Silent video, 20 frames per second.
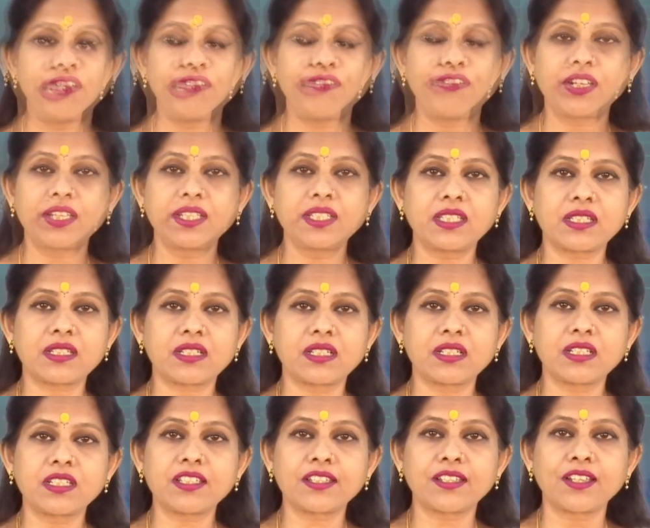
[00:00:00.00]
For
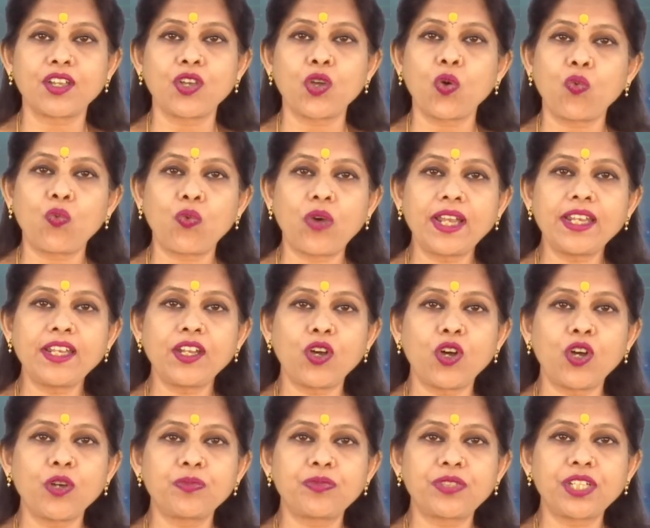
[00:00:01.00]
instance, one
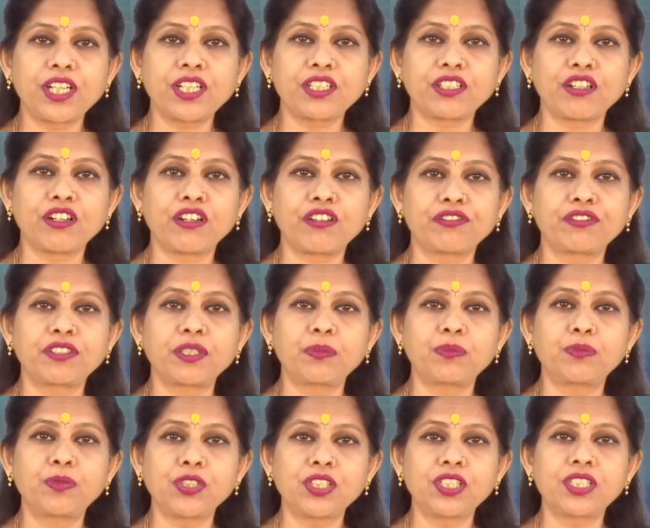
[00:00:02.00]
object of the
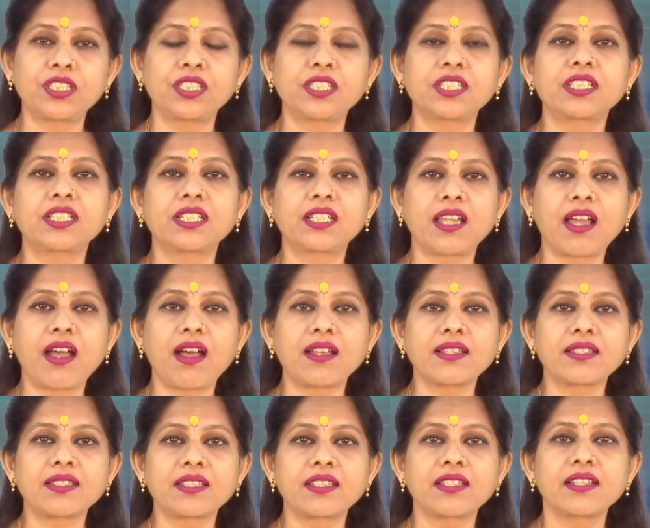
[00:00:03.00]
book
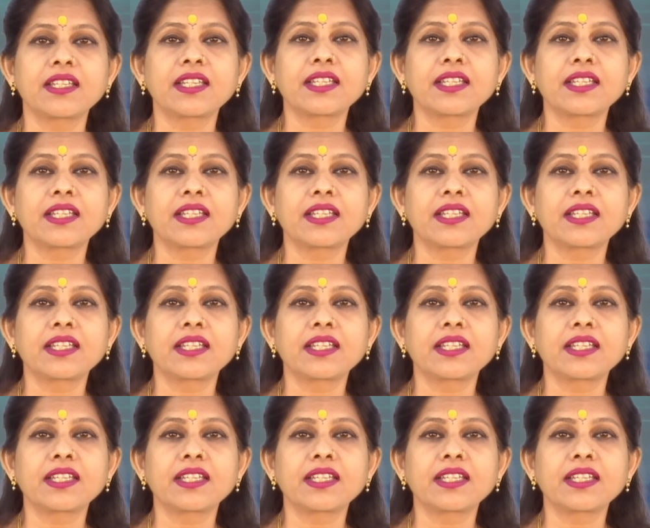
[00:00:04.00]
class